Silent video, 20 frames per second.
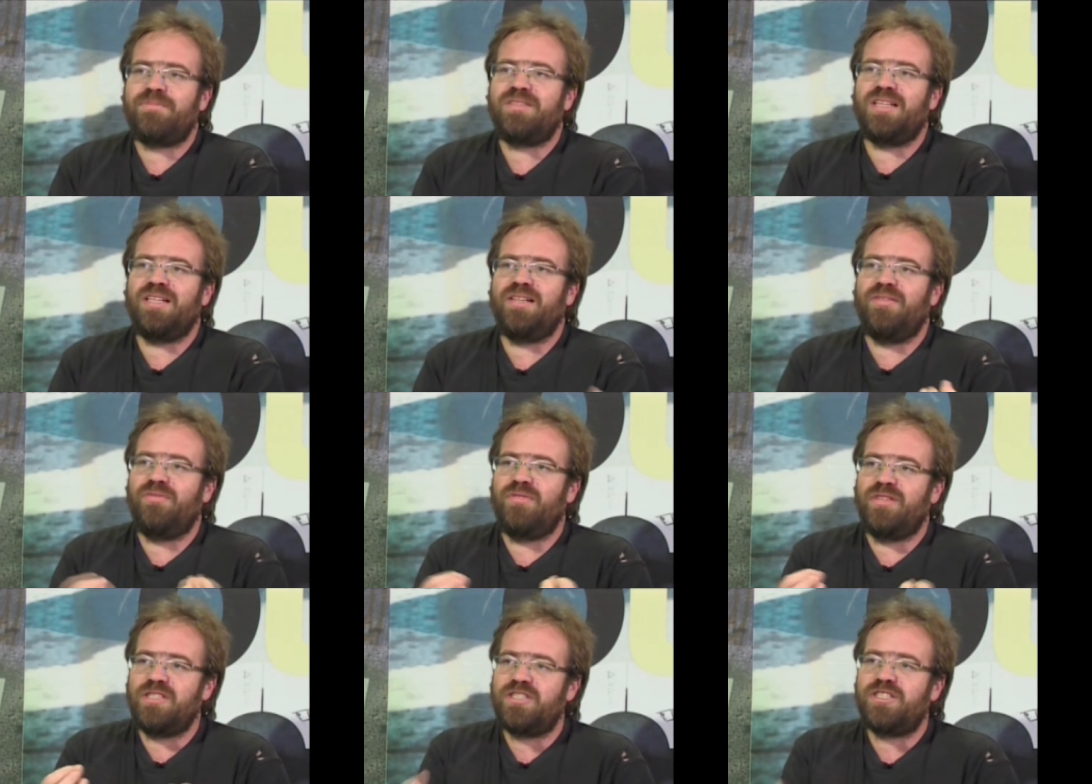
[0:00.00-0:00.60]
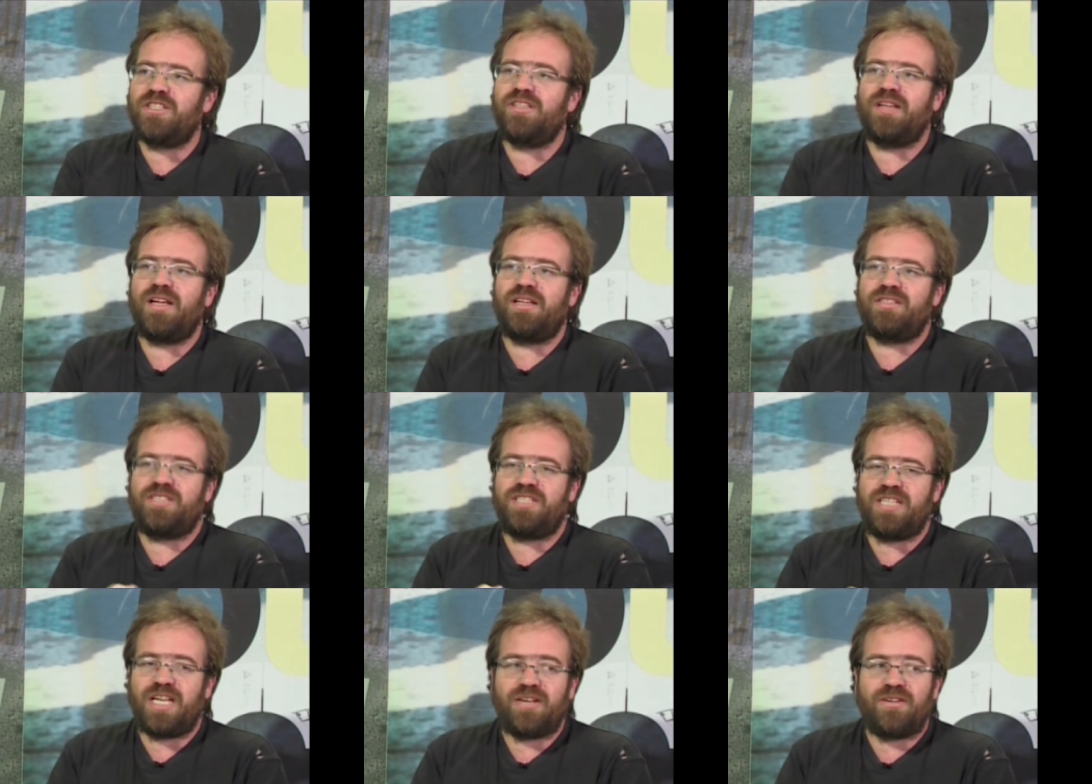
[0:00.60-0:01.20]
television
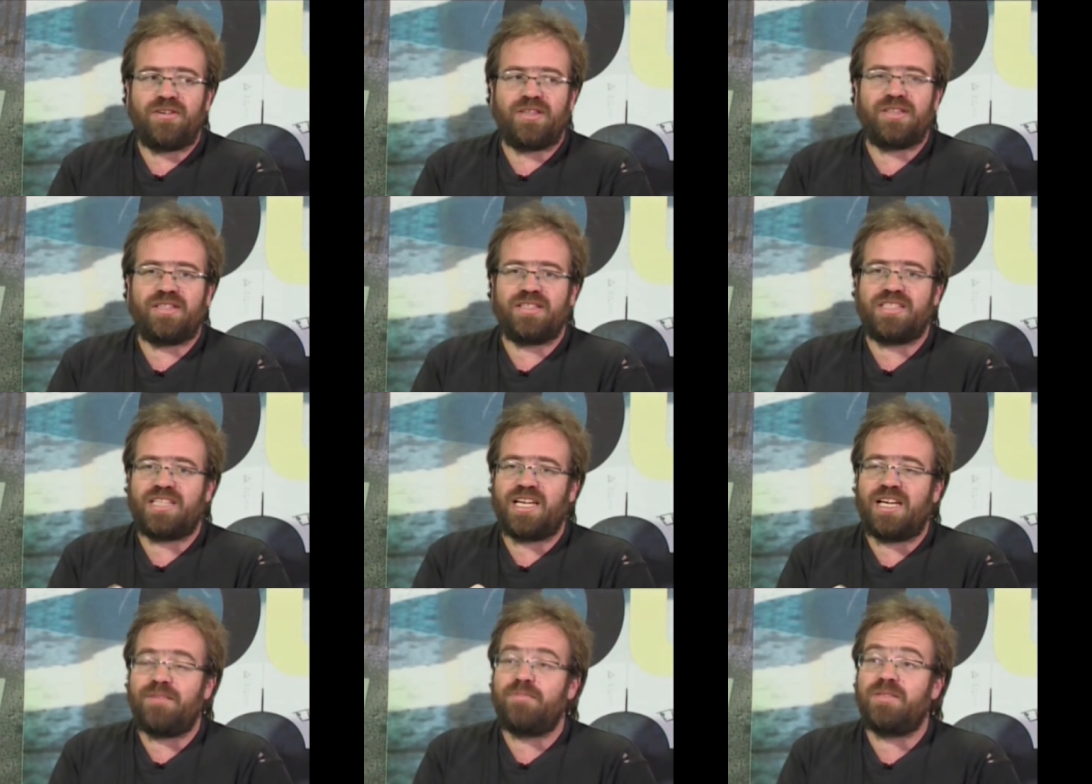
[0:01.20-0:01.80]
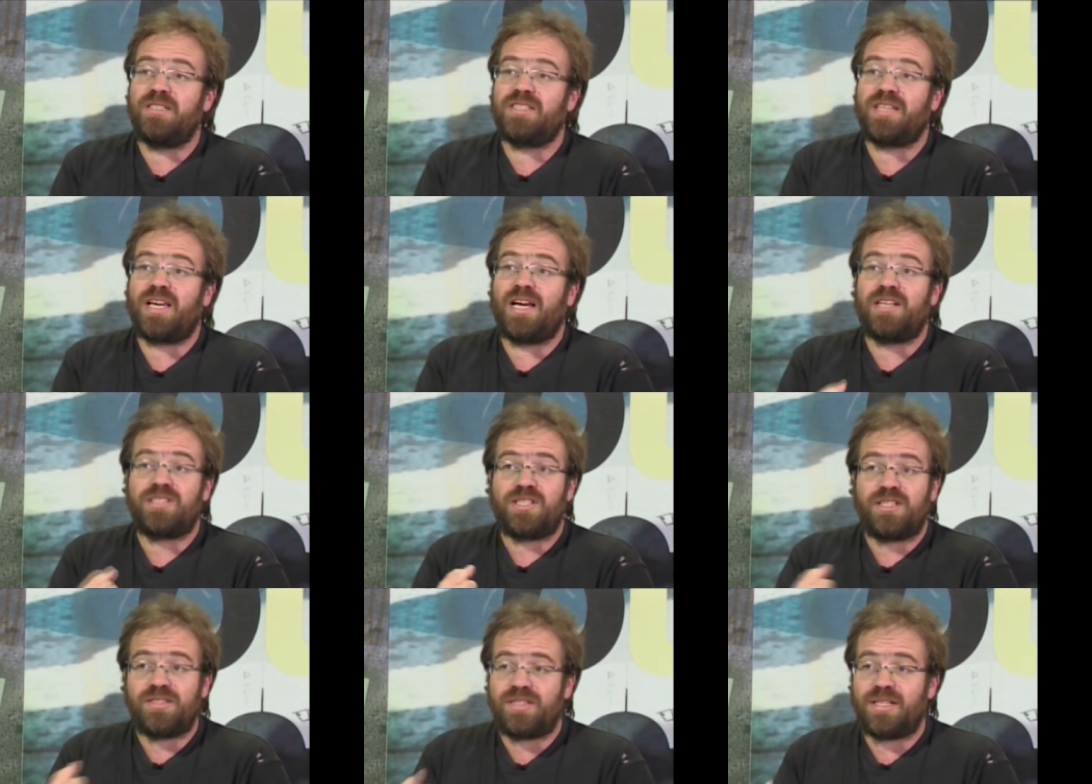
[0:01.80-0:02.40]
and sharing the same
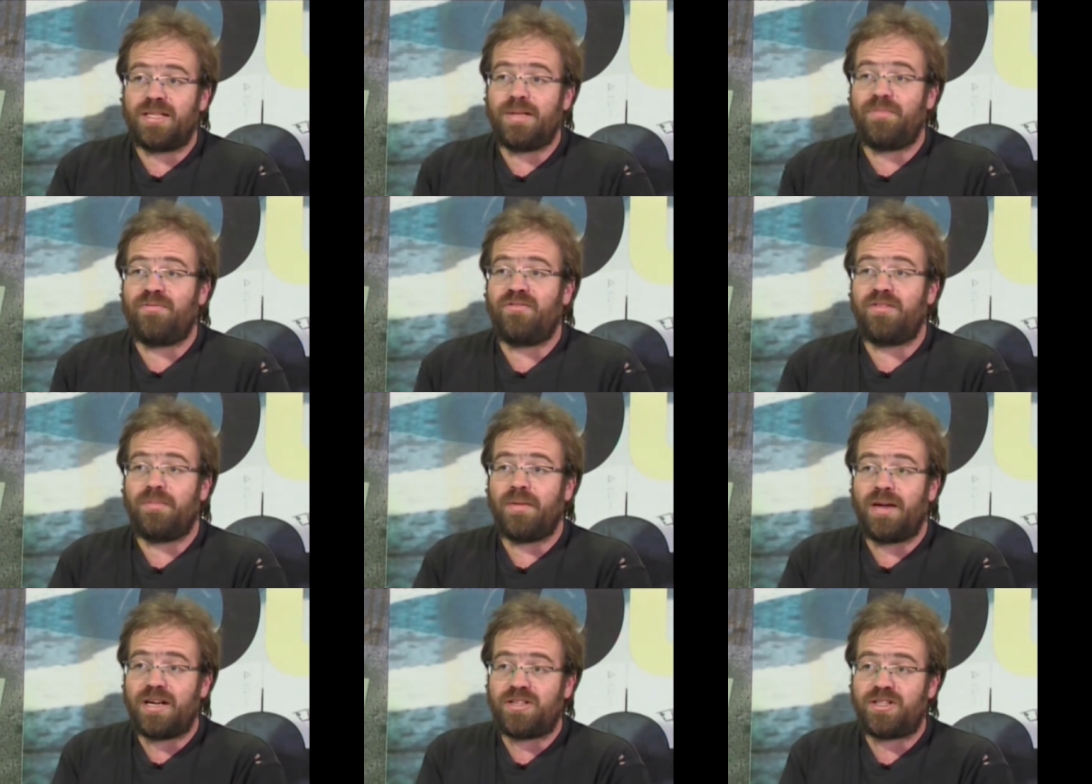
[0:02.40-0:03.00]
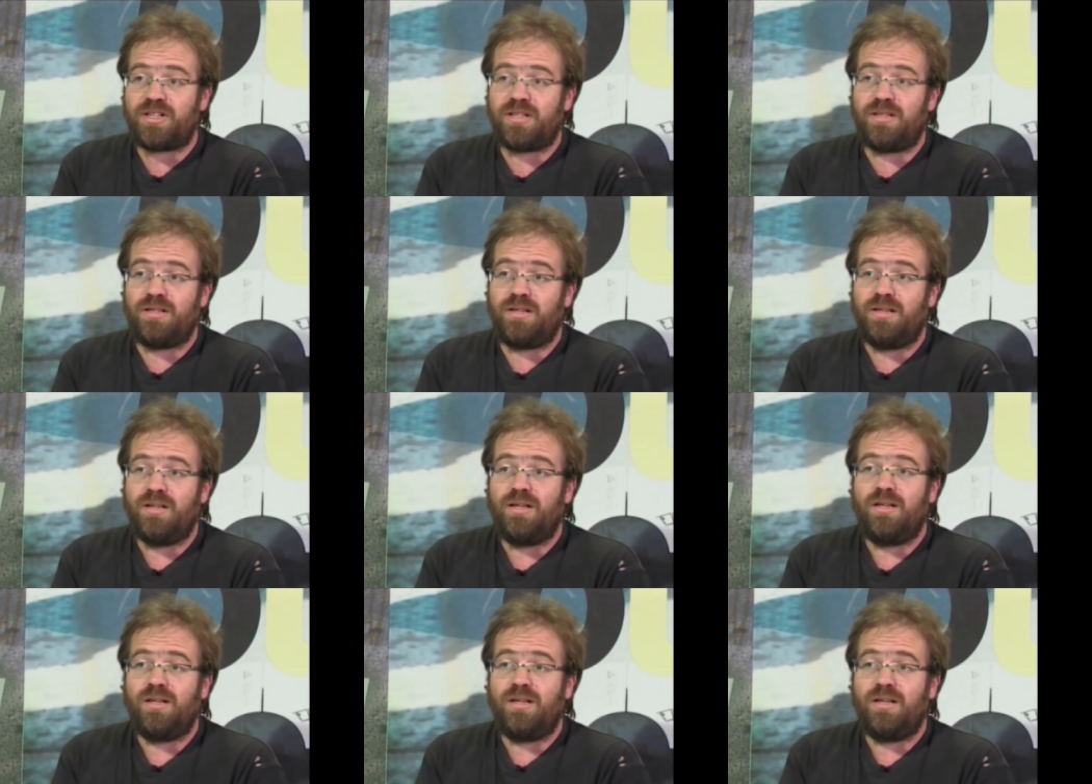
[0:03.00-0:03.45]
discussions and information,